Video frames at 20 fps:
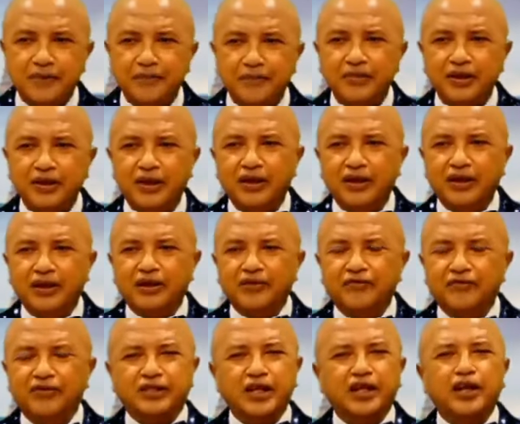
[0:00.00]
book, and
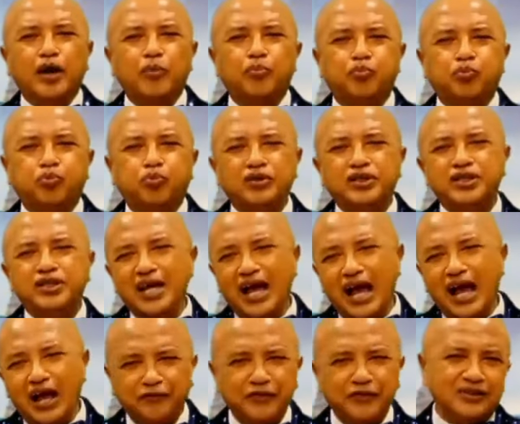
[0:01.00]
it's not the same as the
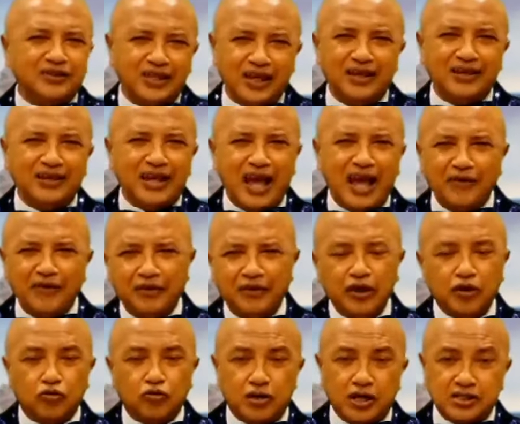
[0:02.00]
book of Jews, but it's
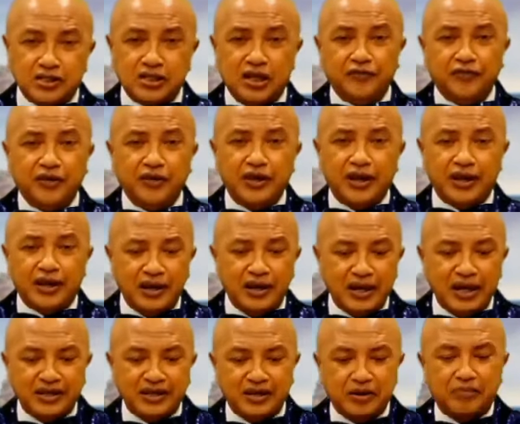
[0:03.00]
completely different. That's
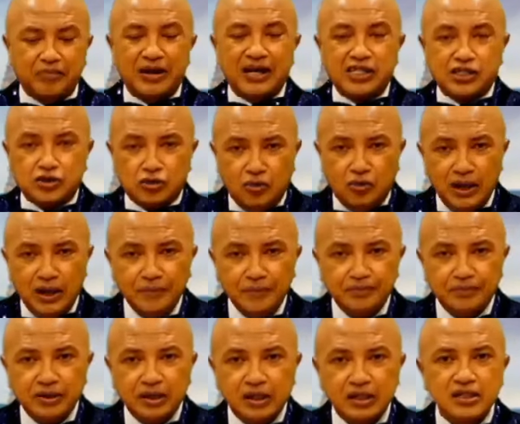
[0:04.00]
why the God
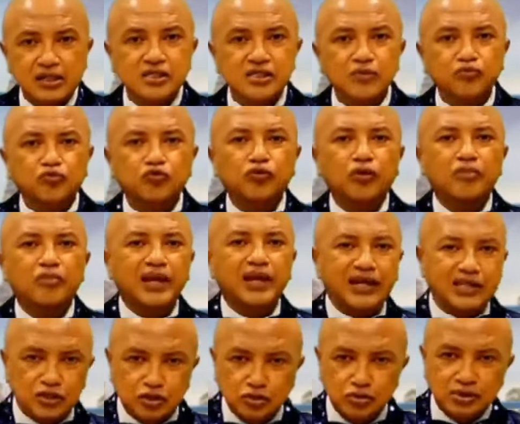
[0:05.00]
inside is completely
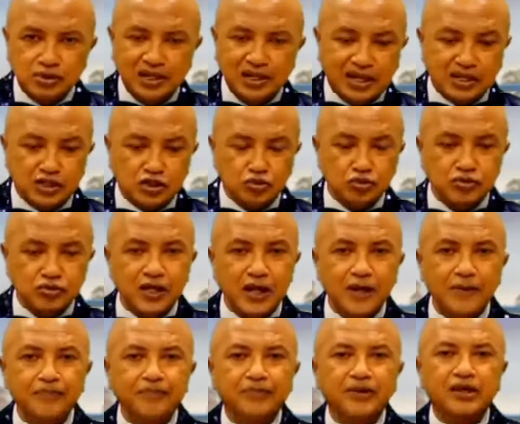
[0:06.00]
different from the
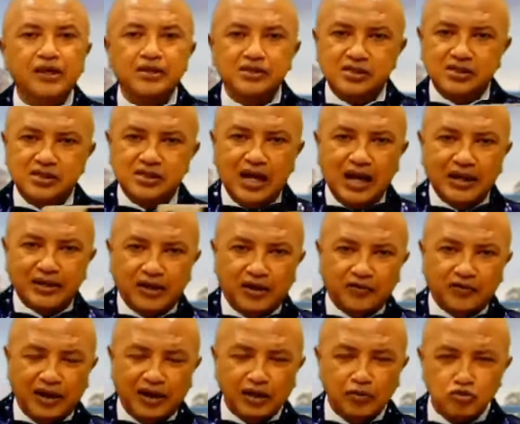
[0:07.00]
God of Jews,
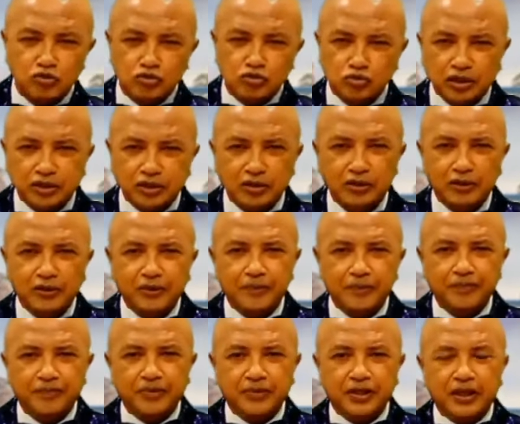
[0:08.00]
because the God of Jews
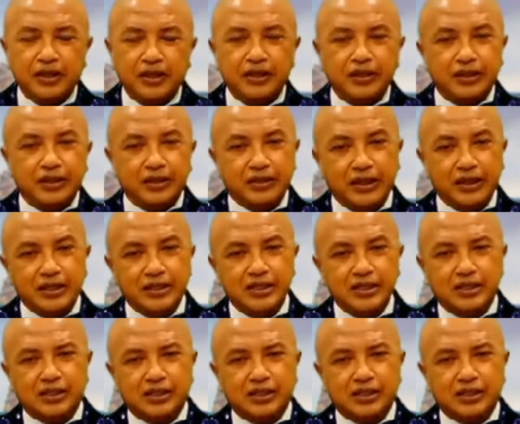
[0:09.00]
is YAHVAH,